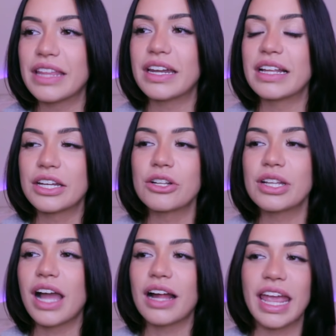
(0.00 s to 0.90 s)
that it
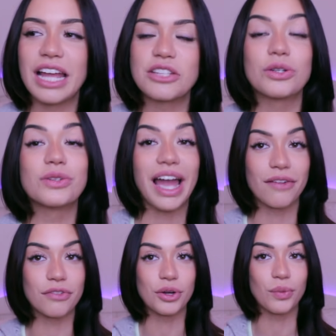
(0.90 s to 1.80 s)
literally got canceled
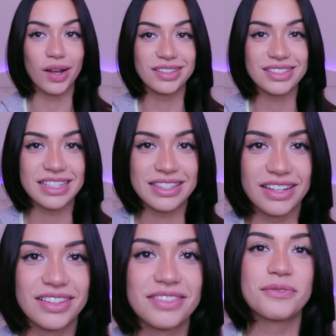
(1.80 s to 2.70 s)
after one season.